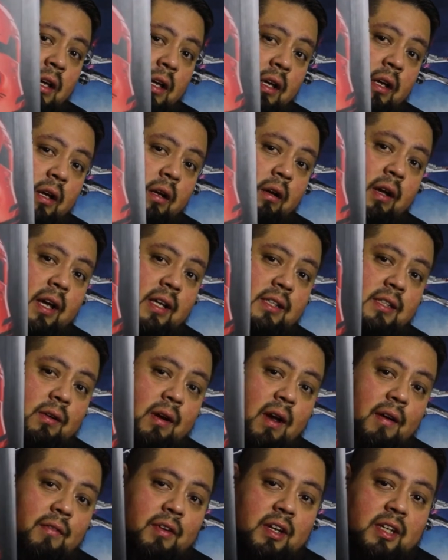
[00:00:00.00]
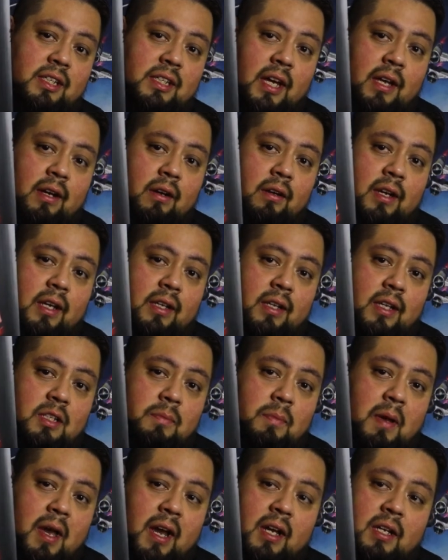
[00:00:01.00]
You know, as a graphic designer that
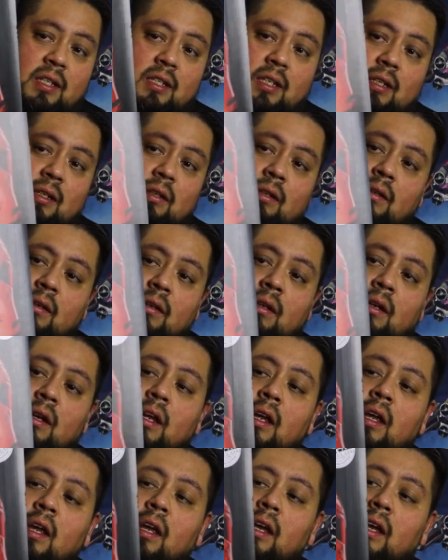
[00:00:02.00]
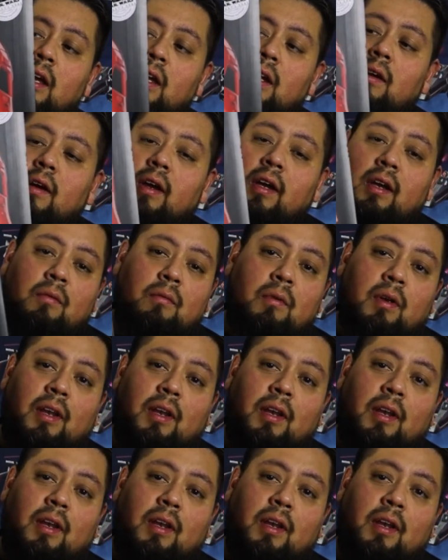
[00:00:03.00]
does packaging, you know, I can